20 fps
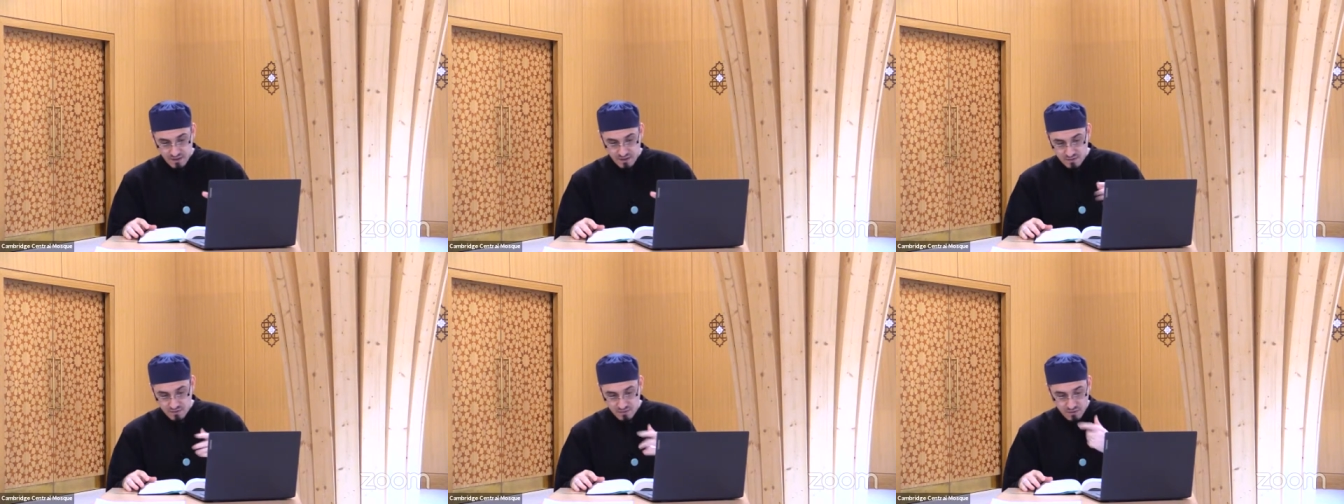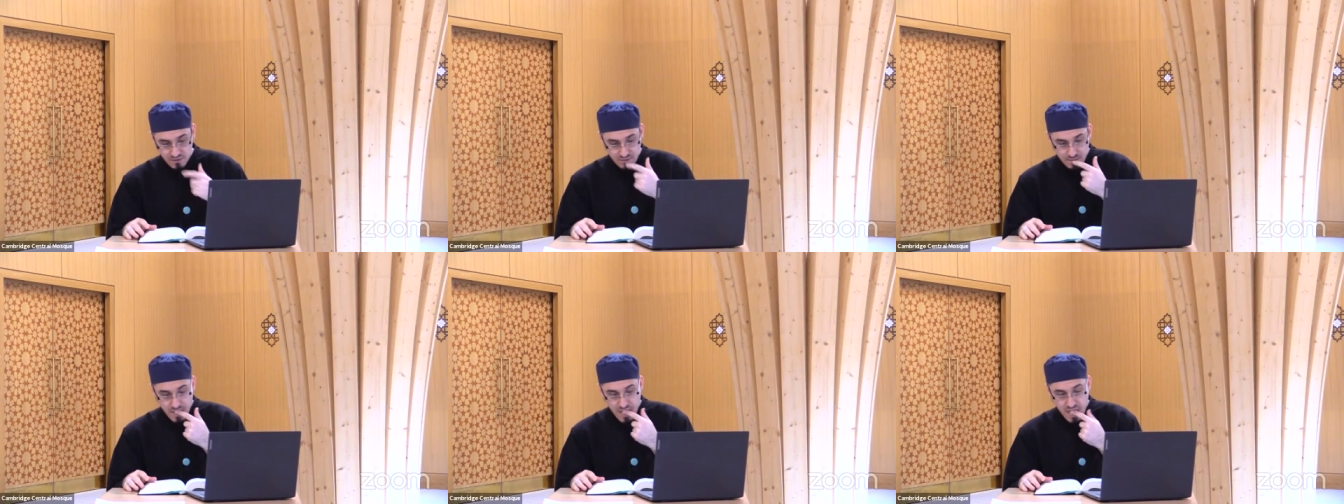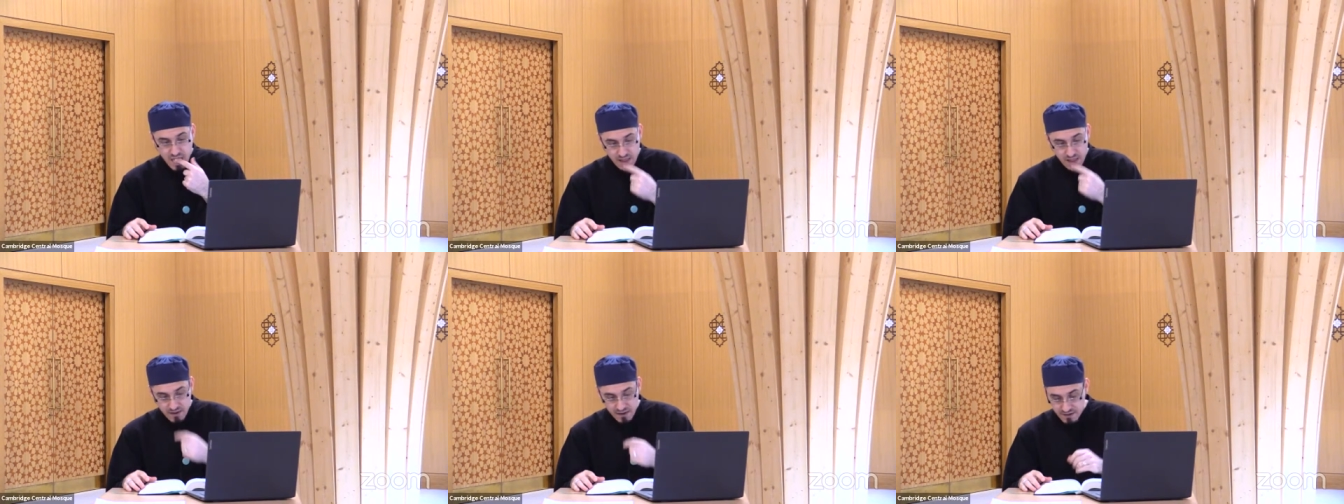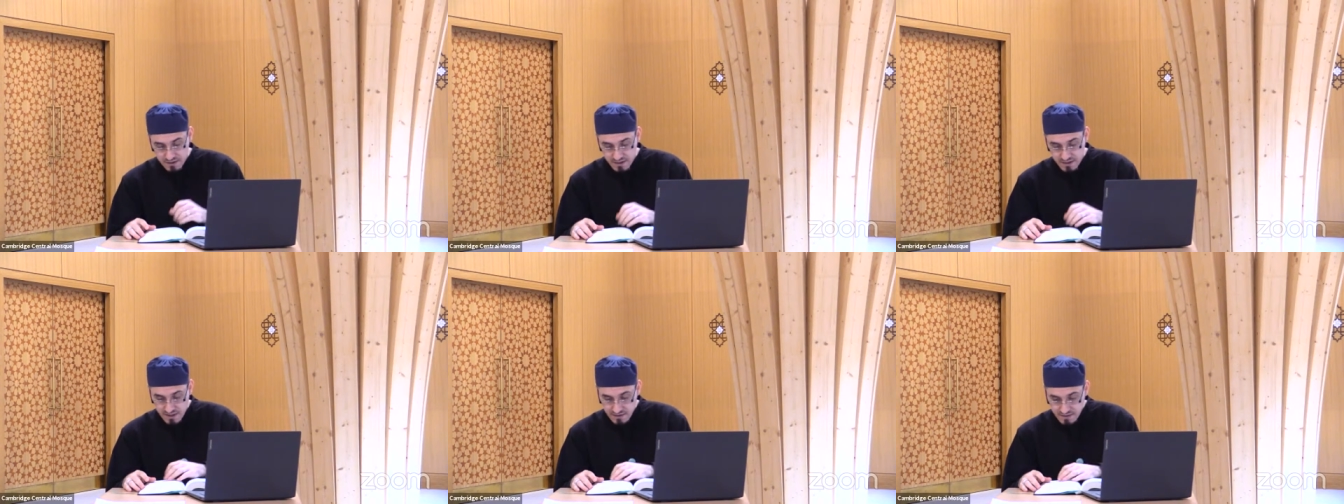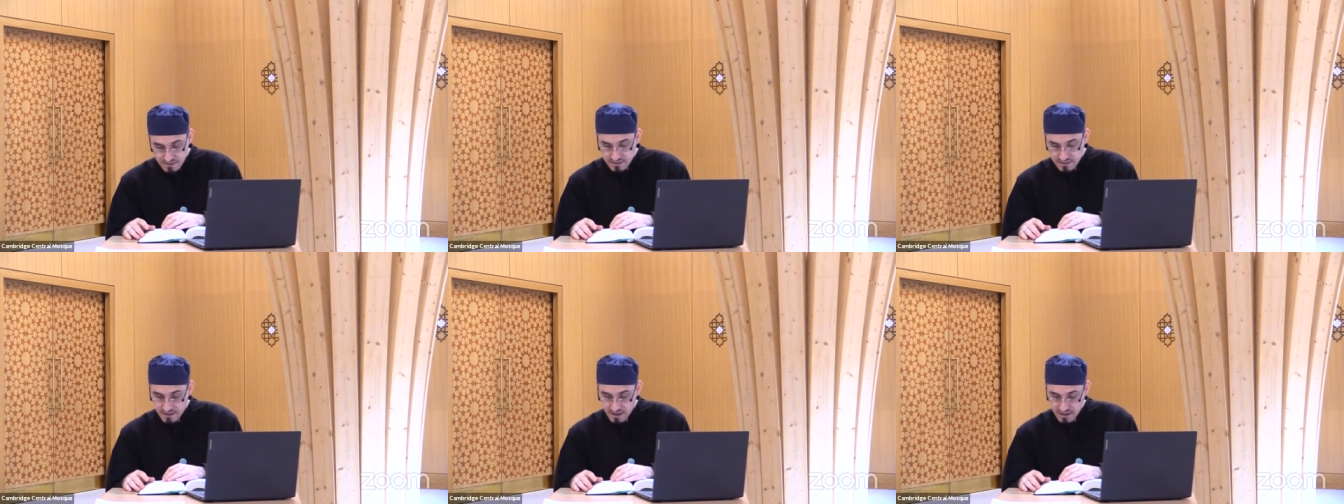So, in
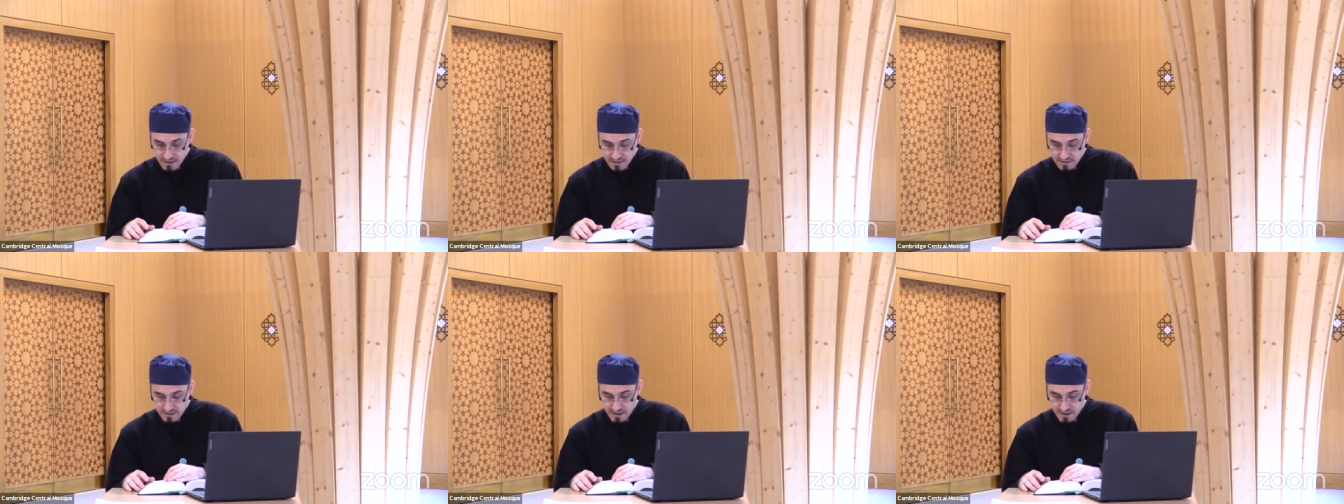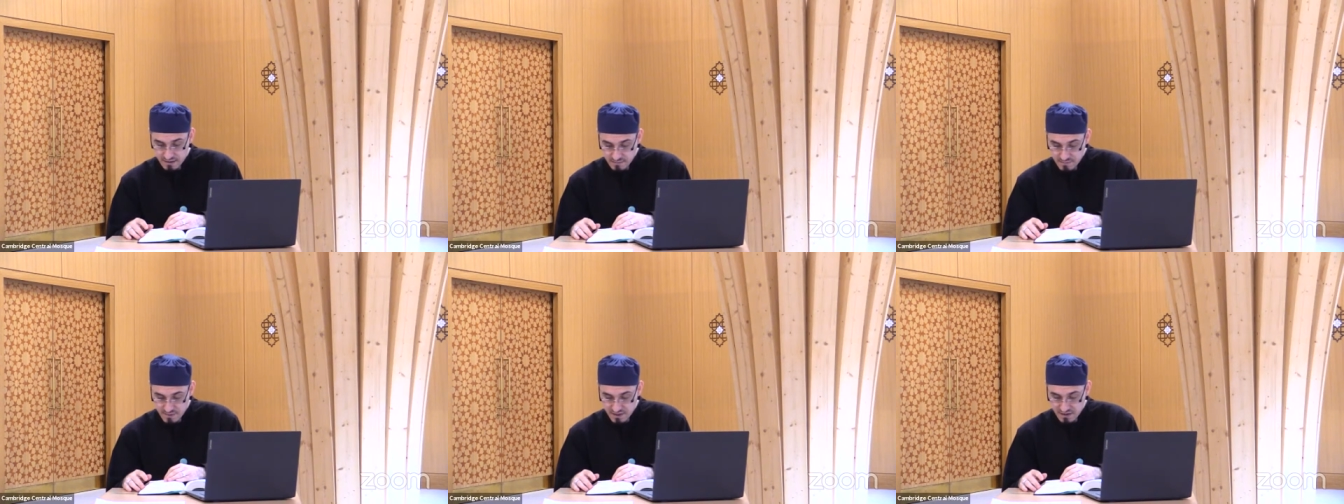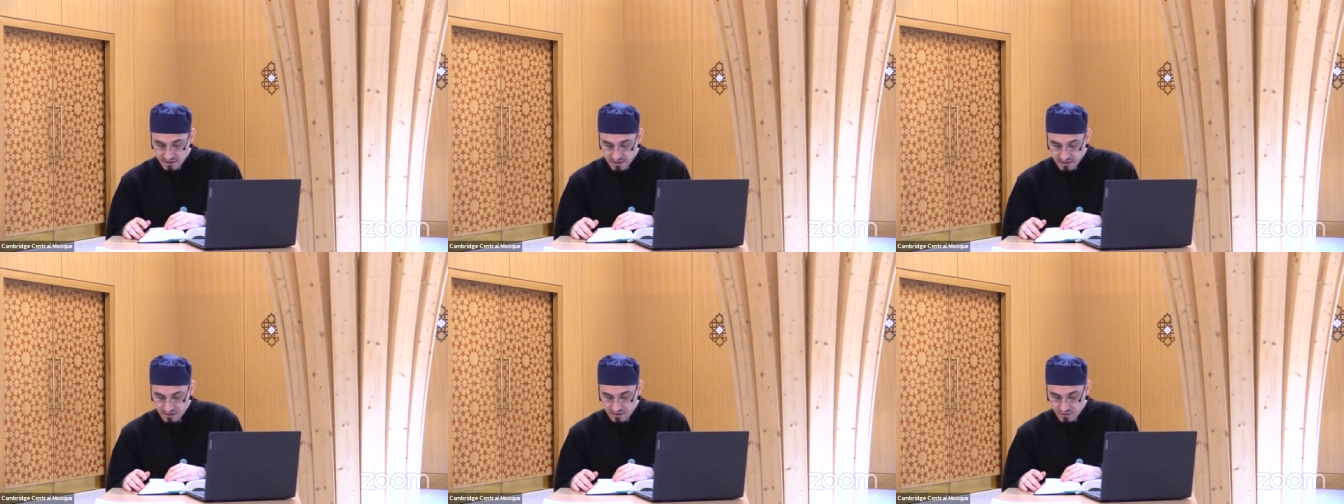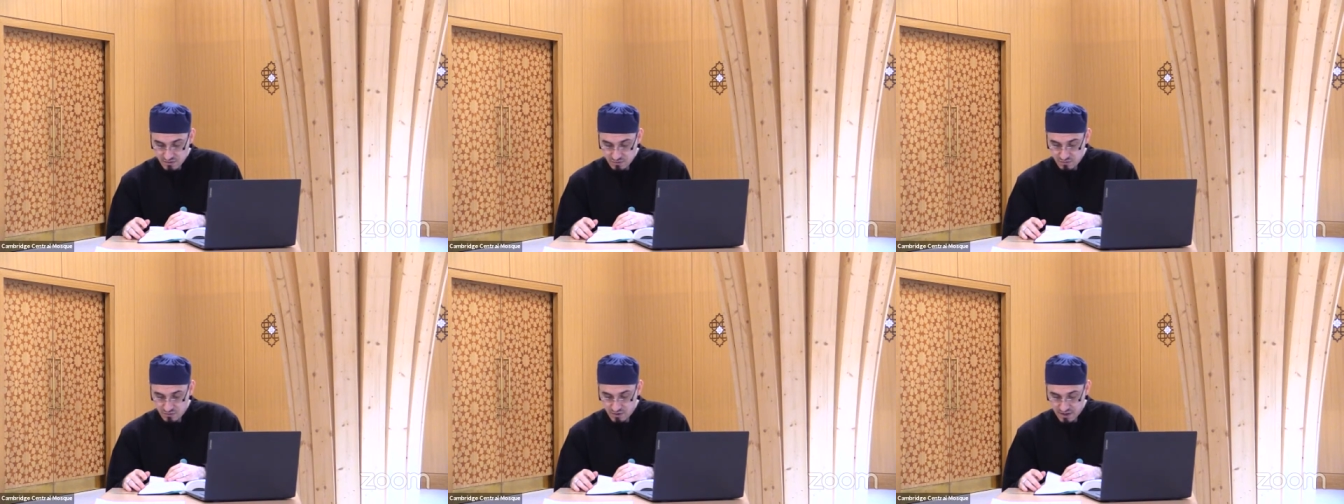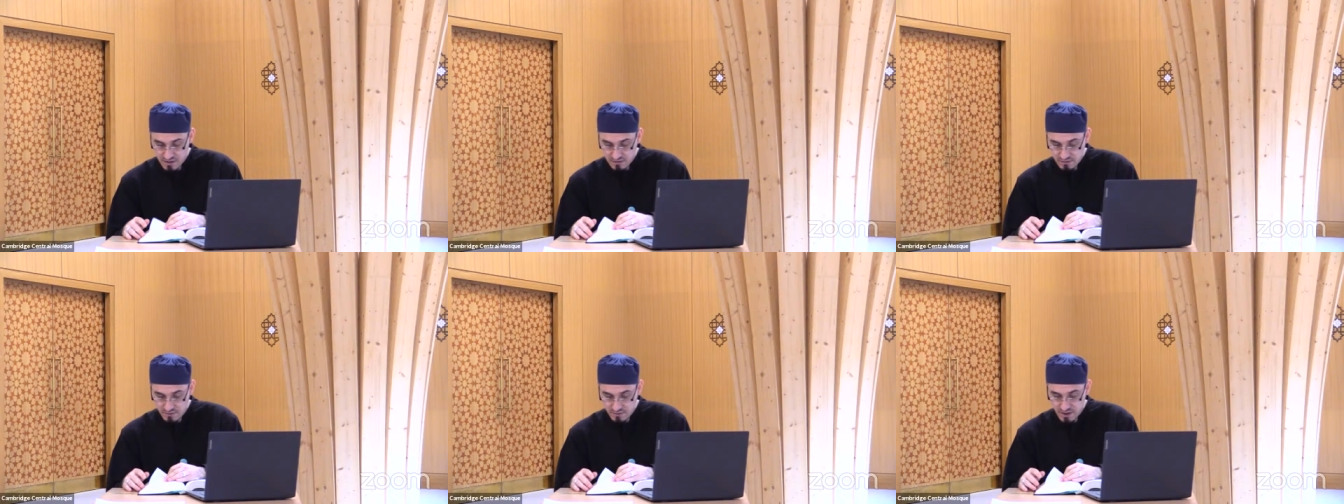that se segment, this
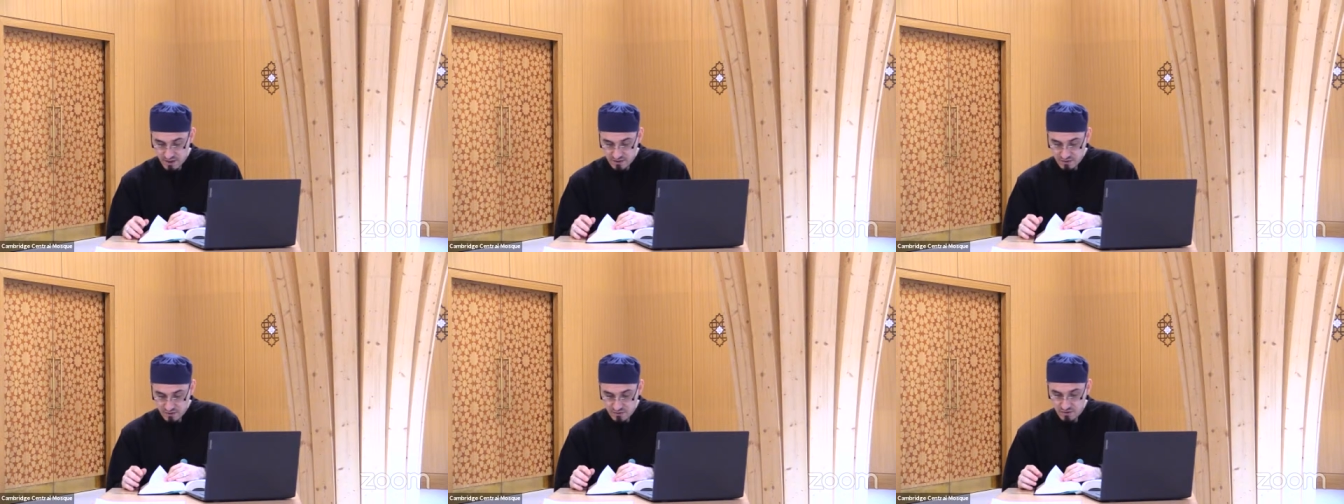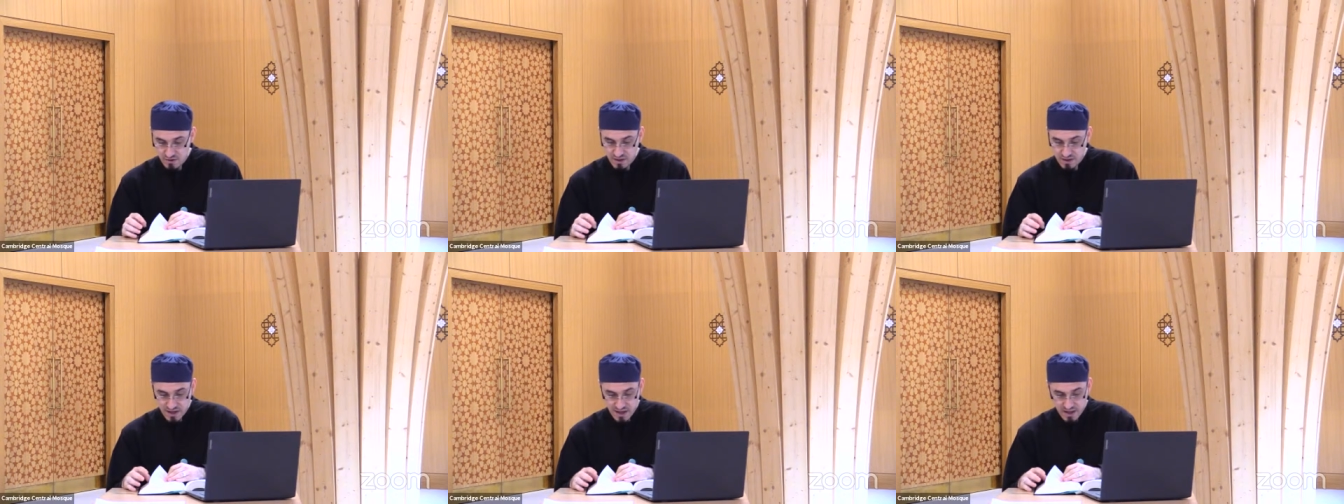surah is quite strong,